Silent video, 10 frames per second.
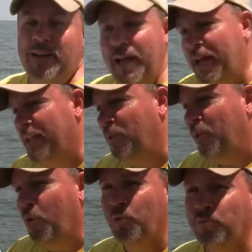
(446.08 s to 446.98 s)
and you
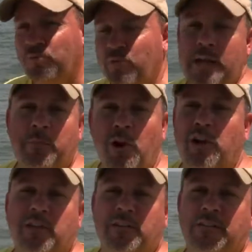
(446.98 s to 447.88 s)
go read a book.
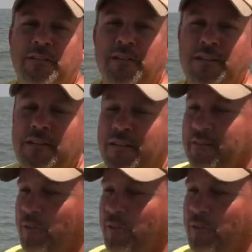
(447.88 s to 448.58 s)
It